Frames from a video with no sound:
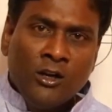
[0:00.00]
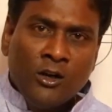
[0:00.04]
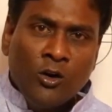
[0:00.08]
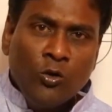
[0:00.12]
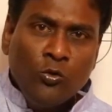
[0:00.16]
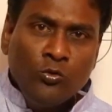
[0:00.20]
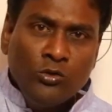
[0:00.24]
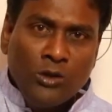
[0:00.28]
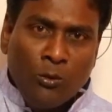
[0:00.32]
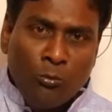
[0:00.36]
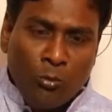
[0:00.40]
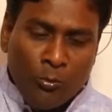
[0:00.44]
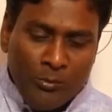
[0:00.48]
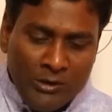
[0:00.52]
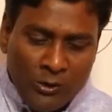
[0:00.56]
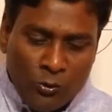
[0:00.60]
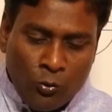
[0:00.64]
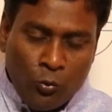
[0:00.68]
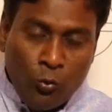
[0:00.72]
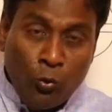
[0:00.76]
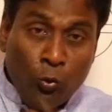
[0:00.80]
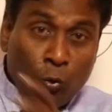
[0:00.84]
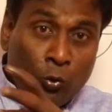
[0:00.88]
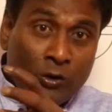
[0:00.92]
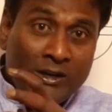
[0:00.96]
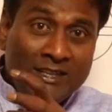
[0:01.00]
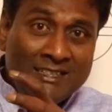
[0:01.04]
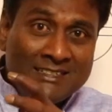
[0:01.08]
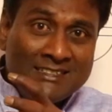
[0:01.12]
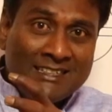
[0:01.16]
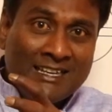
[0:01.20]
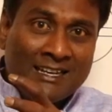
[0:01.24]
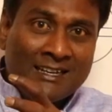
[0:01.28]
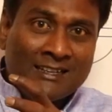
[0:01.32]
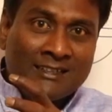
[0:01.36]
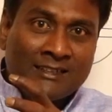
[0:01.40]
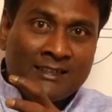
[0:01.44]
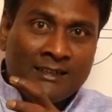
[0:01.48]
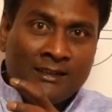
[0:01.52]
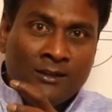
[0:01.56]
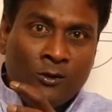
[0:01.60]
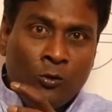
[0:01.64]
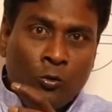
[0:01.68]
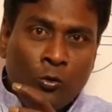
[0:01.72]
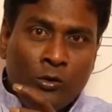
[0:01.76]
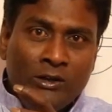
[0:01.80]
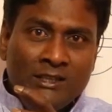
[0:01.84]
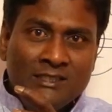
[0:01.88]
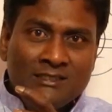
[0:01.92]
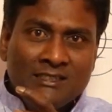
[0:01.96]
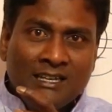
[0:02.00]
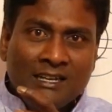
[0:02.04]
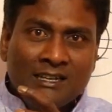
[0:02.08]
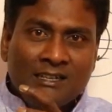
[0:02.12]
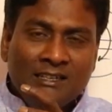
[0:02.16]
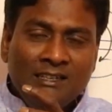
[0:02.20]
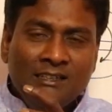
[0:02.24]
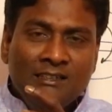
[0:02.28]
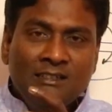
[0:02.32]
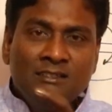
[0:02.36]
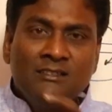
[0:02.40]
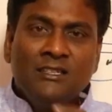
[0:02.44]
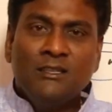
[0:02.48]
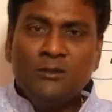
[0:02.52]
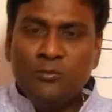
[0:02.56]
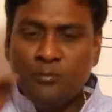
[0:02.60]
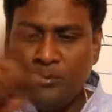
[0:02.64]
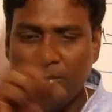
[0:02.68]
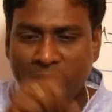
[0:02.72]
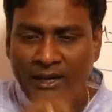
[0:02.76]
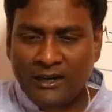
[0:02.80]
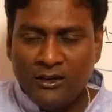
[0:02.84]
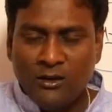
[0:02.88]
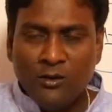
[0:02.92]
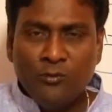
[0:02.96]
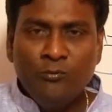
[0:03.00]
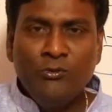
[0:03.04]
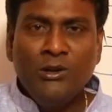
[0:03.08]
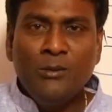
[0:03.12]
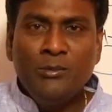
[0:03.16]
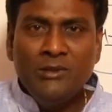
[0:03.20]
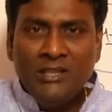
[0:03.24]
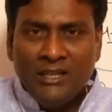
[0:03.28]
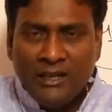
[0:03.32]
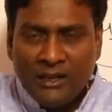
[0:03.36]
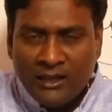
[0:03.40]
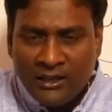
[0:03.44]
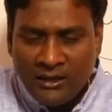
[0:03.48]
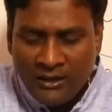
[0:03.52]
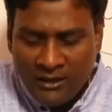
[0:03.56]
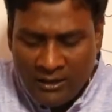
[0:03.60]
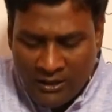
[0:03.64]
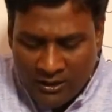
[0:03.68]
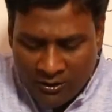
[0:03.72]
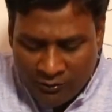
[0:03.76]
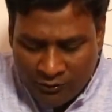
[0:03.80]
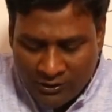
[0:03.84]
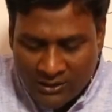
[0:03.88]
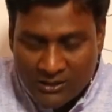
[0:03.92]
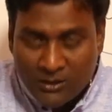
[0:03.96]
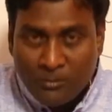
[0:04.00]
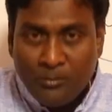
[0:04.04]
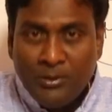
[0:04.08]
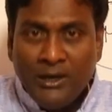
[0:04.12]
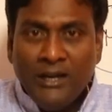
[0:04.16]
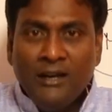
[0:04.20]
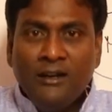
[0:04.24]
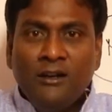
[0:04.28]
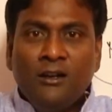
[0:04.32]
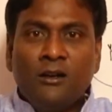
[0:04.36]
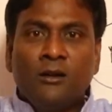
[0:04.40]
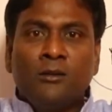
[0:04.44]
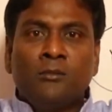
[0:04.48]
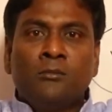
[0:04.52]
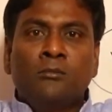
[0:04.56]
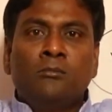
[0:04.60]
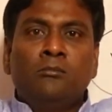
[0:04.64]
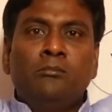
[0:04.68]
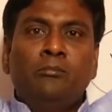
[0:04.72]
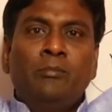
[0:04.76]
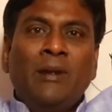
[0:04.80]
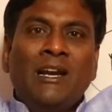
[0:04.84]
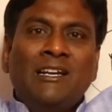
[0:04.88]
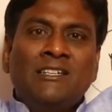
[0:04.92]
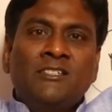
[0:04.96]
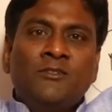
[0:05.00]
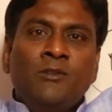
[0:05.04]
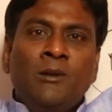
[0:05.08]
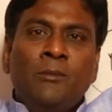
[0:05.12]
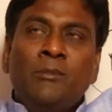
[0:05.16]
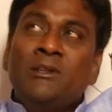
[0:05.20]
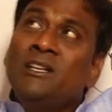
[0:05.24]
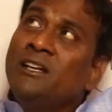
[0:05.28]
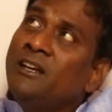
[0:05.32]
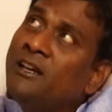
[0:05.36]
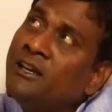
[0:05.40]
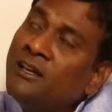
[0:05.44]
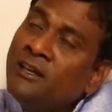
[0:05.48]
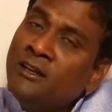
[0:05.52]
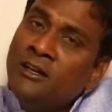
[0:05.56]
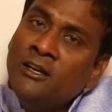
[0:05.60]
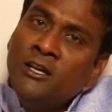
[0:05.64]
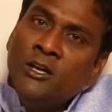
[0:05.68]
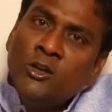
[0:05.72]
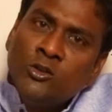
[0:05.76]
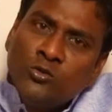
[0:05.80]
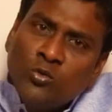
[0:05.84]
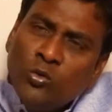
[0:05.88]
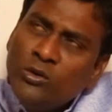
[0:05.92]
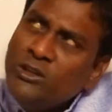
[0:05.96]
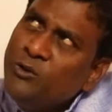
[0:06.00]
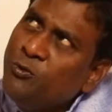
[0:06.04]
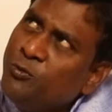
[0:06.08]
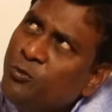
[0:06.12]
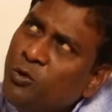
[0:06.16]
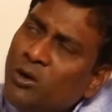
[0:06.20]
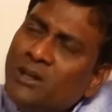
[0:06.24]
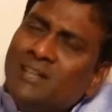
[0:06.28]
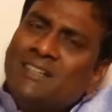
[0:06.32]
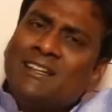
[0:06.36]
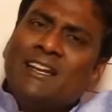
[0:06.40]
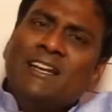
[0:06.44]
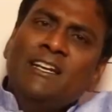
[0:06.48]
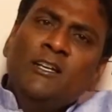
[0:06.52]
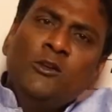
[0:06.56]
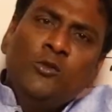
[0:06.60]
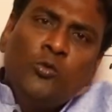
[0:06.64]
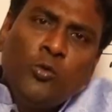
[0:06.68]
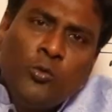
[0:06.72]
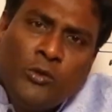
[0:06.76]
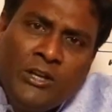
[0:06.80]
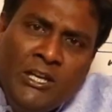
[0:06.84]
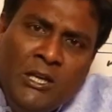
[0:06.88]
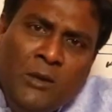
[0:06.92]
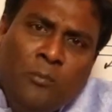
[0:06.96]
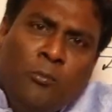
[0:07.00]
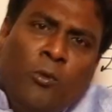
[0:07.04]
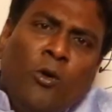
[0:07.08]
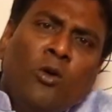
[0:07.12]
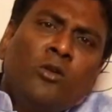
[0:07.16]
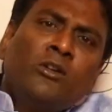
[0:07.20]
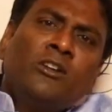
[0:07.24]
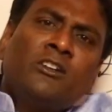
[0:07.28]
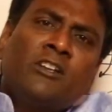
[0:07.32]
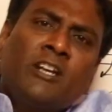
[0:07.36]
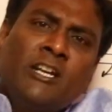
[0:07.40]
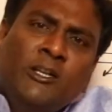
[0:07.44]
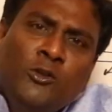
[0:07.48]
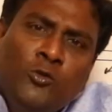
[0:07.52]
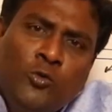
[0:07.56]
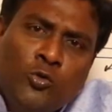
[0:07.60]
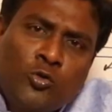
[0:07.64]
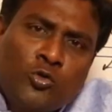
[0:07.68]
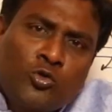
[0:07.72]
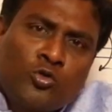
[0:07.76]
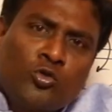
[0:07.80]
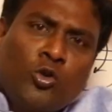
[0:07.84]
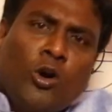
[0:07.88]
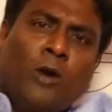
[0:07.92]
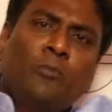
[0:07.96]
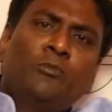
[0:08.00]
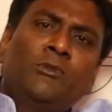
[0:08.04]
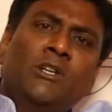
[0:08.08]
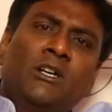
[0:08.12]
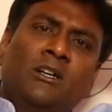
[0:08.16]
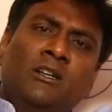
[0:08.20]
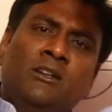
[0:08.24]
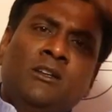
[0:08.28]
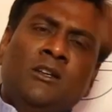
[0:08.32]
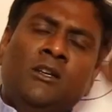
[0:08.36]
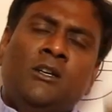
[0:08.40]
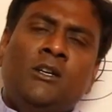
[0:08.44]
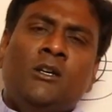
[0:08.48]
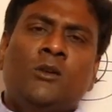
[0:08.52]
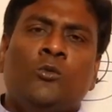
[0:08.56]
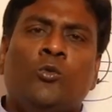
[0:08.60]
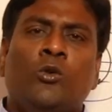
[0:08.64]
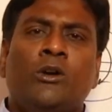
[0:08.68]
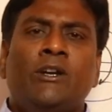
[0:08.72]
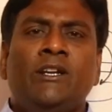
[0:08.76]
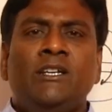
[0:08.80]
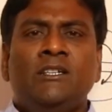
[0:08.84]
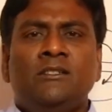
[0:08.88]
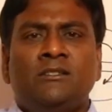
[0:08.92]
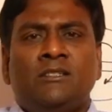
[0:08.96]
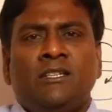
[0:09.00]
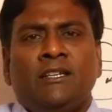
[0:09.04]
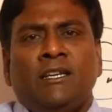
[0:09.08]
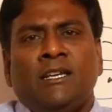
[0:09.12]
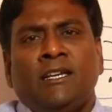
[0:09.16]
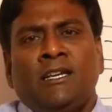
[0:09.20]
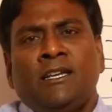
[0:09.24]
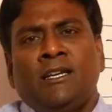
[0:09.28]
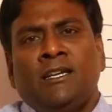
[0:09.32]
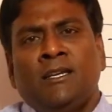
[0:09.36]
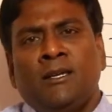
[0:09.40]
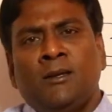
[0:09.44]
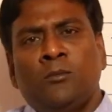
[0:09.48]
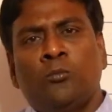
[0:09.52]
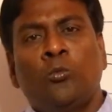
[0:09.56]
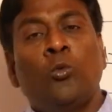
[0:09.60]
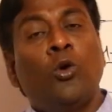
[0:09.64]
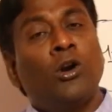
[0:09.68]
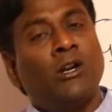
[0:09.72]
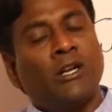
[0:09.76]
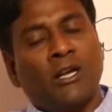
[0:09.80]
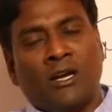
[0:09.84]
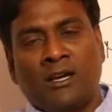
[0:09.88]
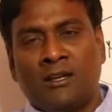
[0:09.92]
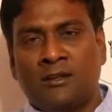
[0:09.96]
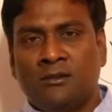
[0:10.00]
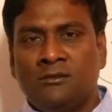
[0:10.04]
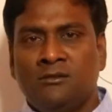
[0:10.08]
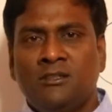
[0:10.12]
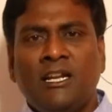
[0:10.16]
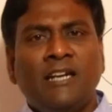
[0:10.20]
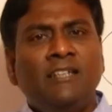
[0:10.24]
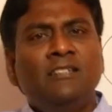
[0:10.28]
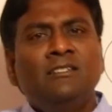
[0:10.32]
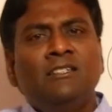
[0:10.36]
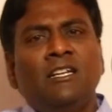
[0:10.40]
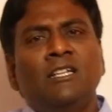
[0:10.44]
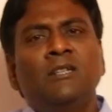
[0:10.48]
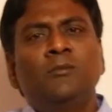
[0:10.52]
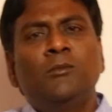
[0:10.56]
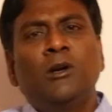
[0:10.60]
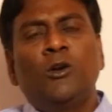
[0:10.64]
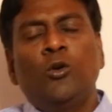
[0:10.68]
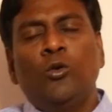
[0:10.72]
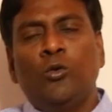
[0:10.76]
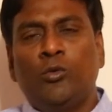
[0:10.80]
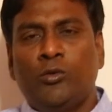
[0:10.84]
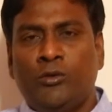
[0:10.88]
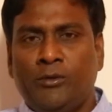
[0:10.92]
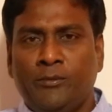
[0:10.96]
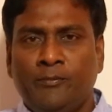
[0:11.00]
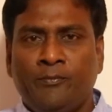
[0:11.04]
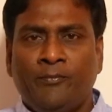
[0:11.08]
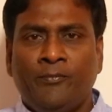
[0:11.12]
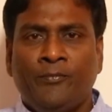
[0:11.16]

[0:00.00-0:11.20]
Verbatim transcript: Now the moment load is connected, load is connected in the sense brake drum will be there. For the brake drum, belts will be there. So if you are trying to keep on, try to stop the, what do you say, motor, that is nothing but load.